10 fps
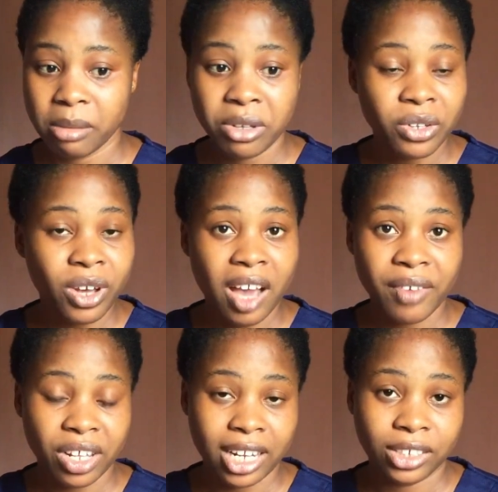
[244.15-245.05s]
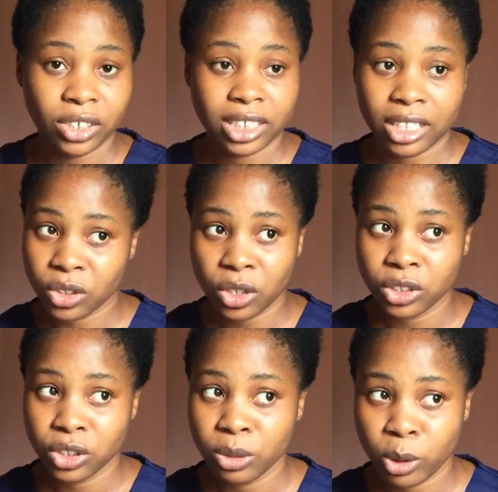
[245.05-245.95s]
you don't have any other choice than to
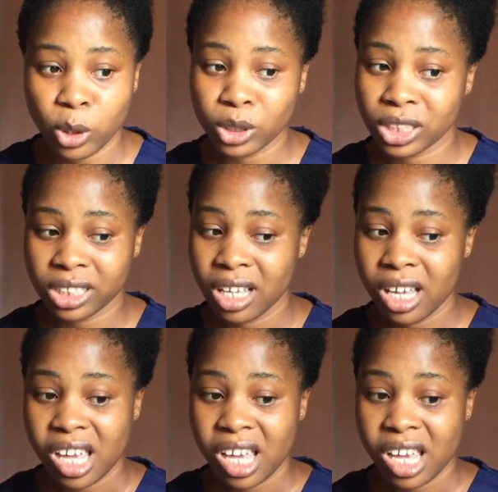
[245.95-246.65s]
continue, because